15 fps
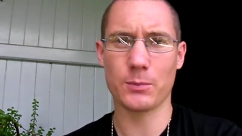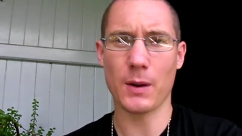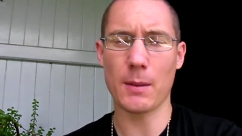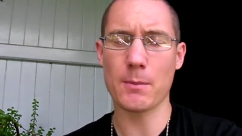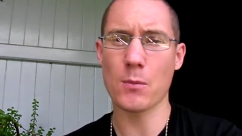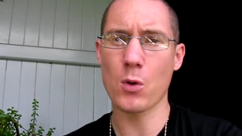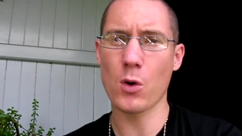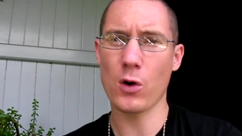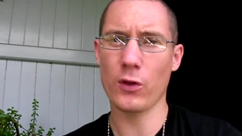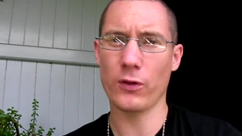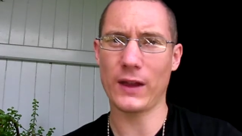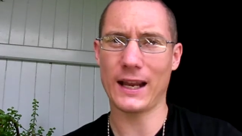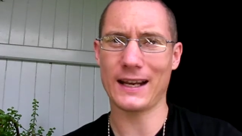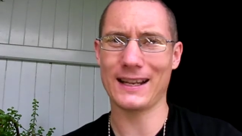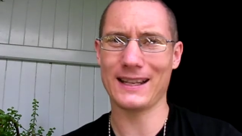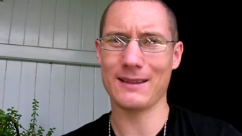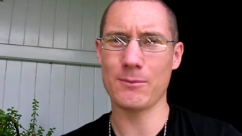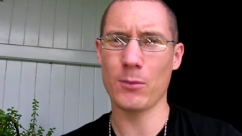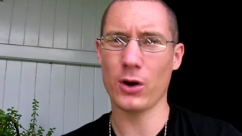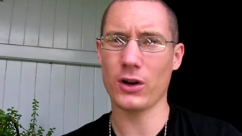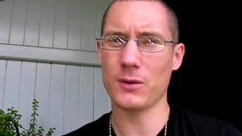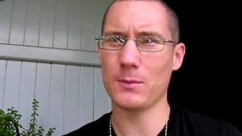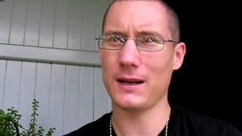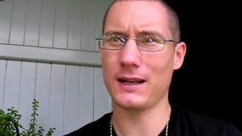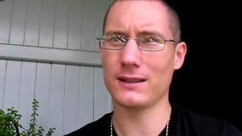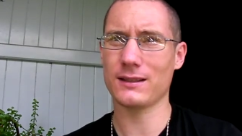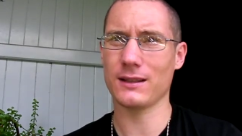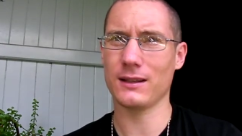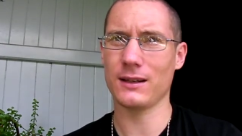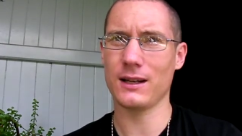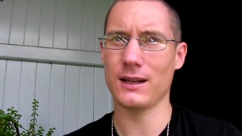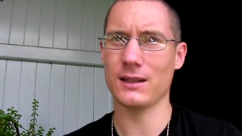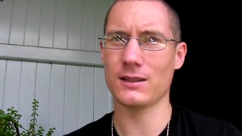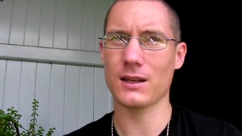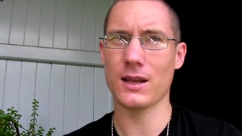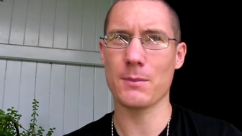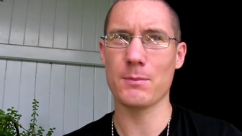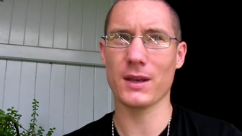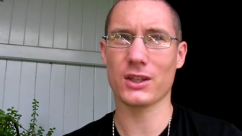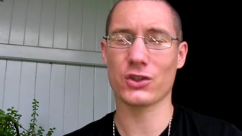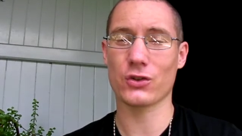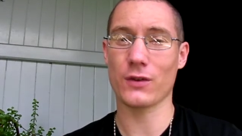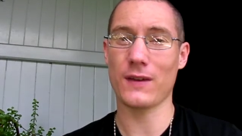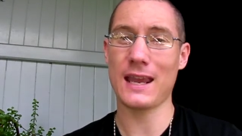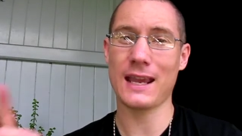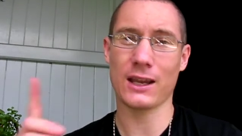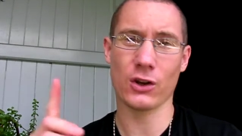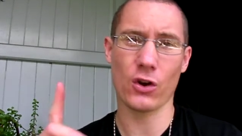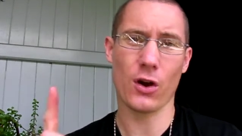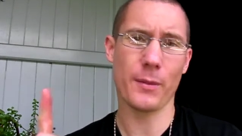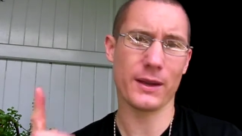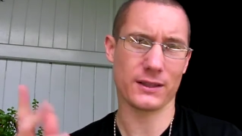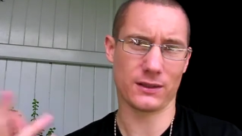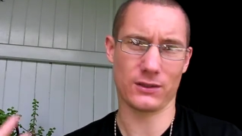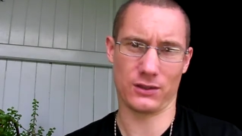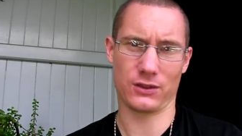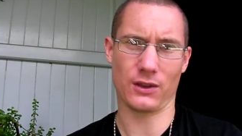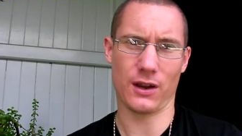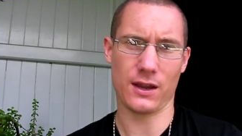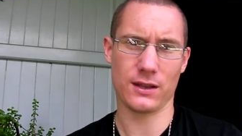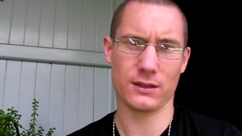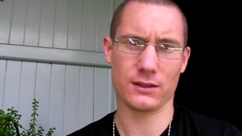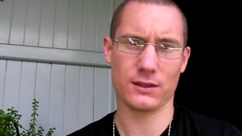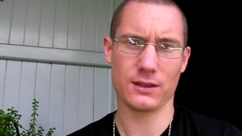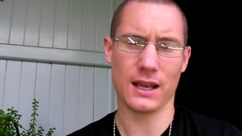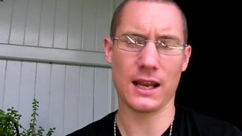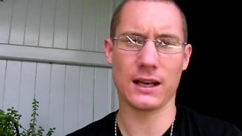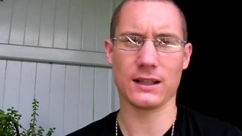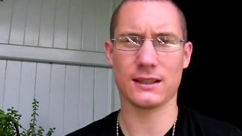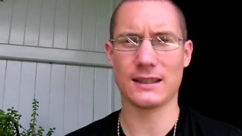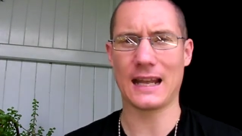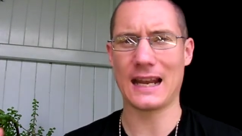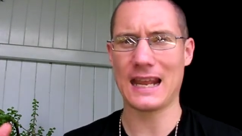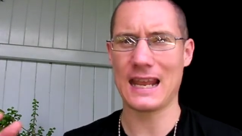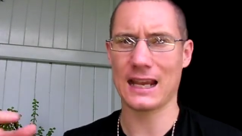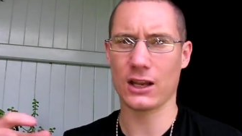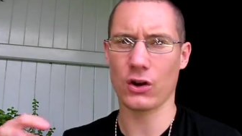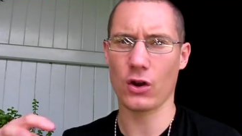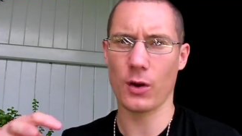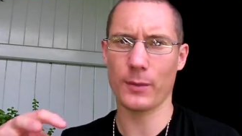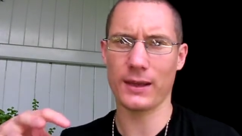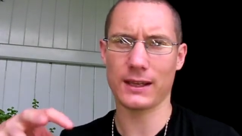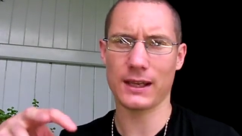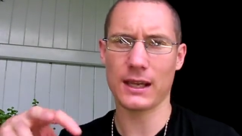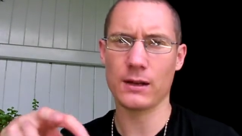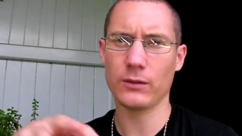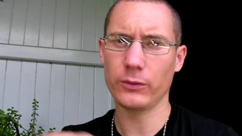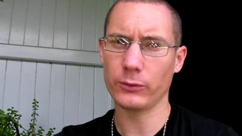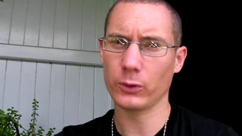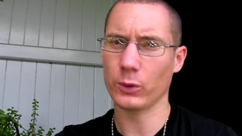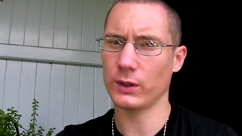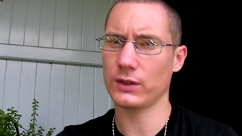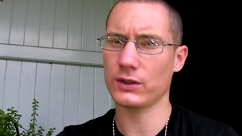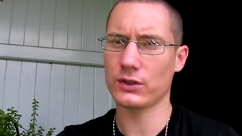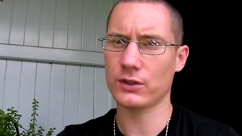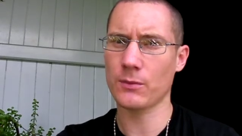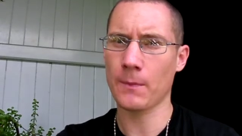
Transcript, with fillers: but more that modern medicine is a mixture of economics and science, and it's that economic influence